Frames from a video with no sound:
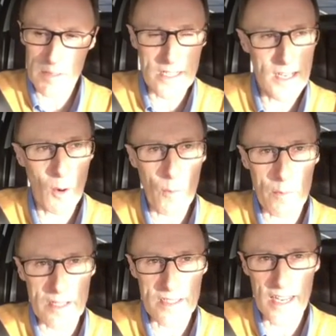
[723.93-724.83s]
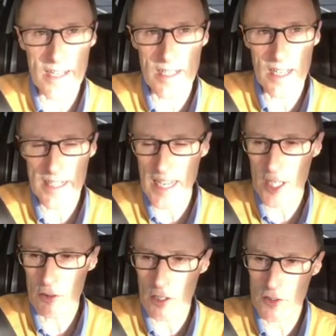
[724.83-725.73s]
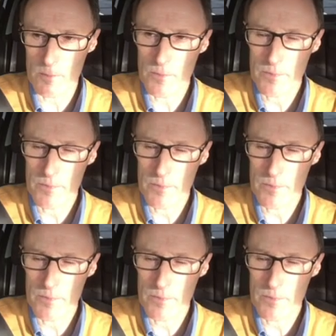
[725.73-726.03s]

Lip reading: It's helping me to get across.